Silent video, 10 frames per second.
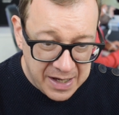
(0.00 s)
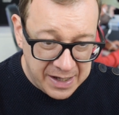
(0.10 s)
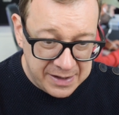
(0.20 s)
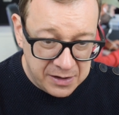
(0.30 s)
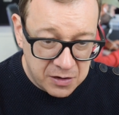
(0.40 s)

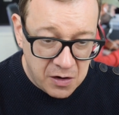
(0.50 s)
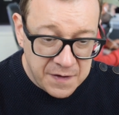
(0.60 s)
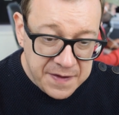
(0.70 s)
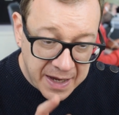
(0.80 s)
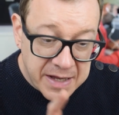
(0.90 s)
And then the
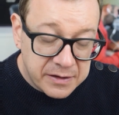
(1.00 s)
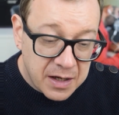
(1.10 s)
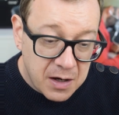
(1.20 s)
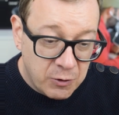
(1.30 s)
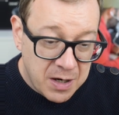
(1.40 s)
content
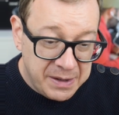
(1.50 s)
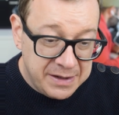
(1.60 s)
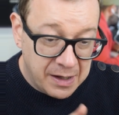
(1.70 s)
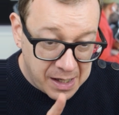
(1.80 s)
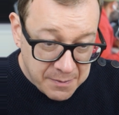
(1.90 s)
will be
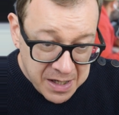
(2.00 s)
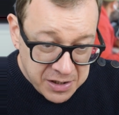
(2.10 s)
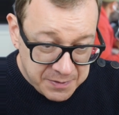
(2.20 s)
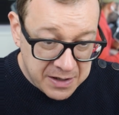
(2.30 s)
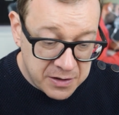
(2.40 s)
the
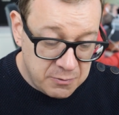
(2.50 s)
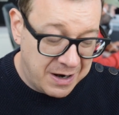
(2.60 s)
image picker.